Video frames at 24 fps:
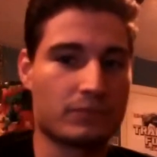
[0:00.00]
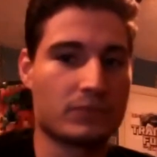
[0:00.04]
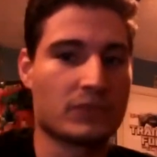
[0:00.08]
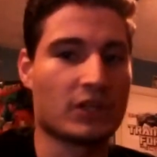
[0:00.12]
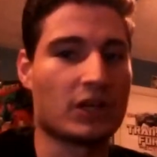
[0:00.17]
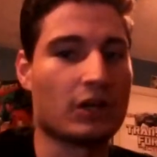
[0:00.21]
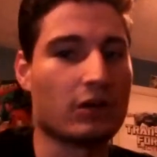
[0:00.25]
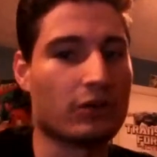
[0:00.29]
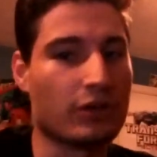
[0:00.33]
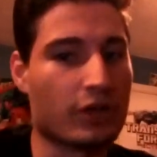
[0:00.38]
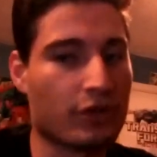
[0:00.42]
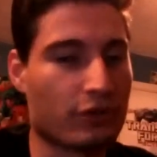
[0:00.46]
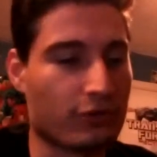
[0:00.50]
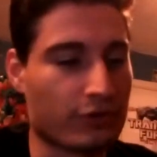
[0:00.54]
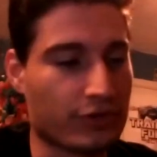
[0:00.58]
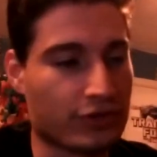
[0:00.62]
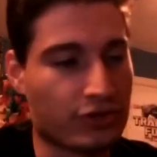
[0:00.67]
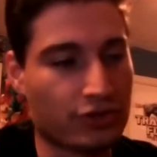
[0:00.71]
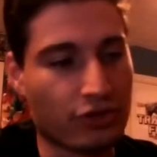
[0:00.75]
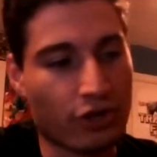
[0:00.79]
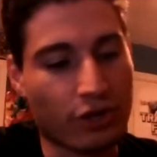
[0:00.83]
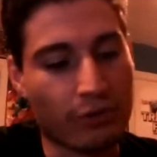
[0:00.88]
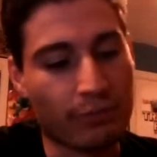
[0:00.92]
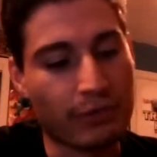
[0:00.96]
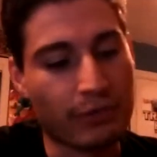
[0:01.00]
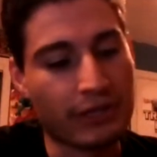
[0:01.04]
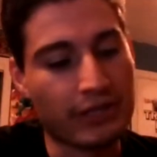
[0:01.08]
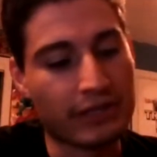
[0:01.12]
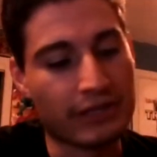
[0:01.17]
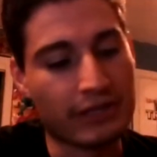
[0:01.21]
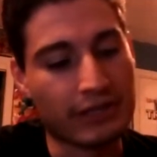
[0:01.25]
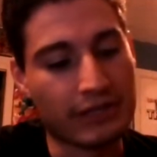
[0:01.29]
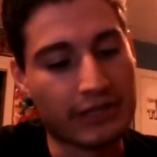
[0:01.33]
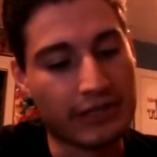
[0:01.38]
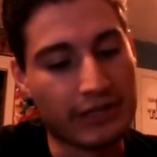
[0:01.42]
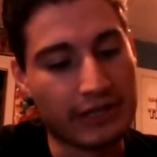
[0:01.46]
Another
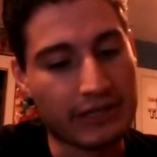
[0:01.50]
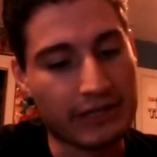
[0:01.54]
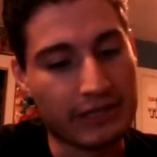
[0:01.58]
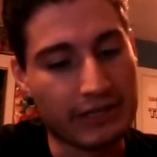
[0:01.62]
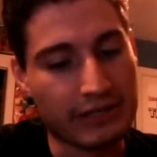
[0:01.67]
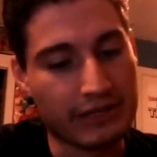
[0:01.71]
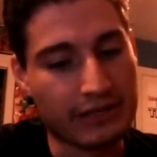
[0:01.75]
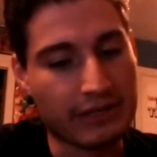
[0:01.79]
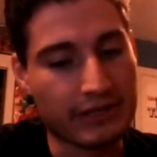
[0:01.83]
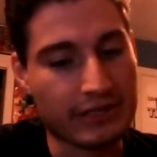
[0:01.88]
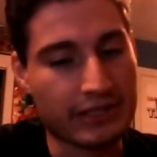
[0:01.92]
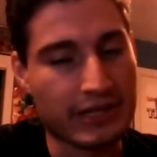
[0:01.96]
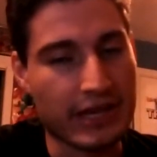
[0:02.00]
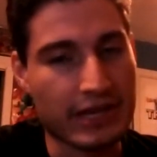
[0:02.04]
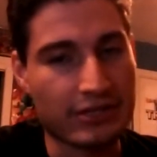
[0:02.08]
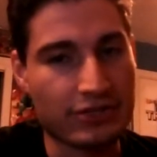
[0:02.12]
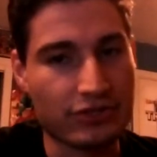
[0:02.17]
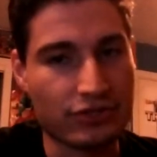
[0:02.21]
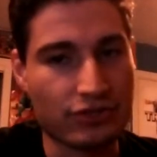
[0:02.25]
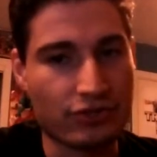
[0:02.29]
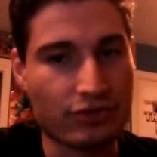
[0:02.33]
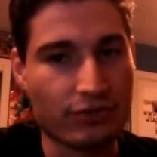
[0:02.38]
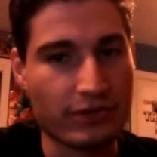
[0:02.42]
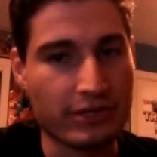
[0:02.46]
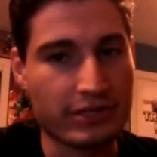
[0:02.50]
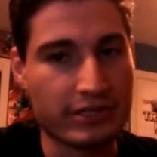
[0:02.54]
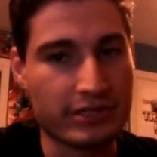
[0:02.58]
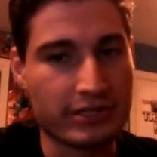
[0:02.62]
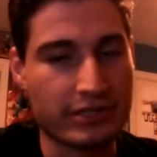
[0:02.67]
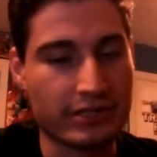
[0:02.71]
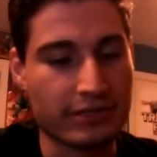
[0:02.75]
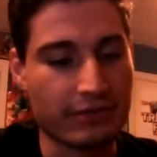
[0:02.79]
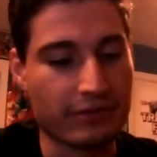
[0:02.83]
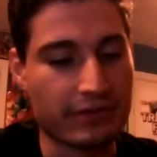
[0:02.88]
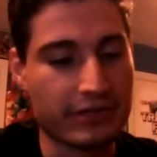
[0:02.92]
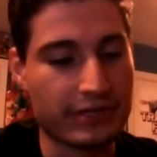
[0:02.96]
installment in the Assassin's Creed
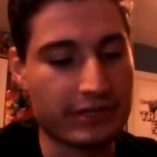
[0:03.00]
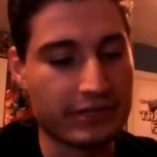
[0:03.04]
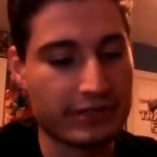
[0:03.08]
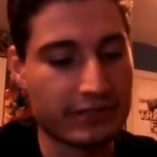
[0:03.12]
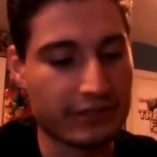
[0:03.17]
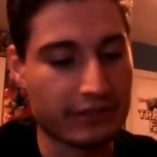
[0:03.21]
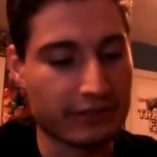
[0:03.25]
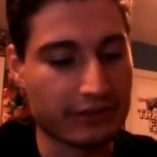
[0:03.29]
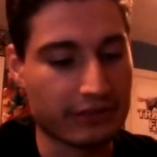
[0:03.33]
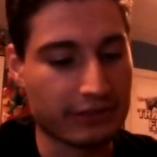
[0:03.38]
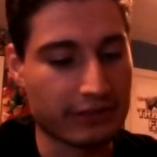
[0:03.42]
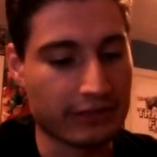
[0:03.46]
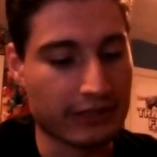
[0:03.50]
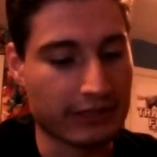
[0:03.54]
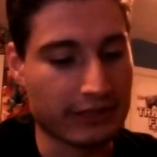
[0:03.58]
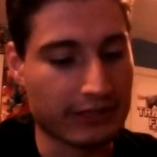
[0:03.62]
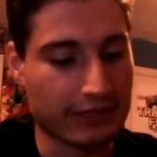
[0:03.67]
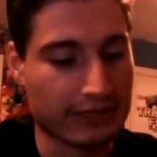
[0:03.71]
series, and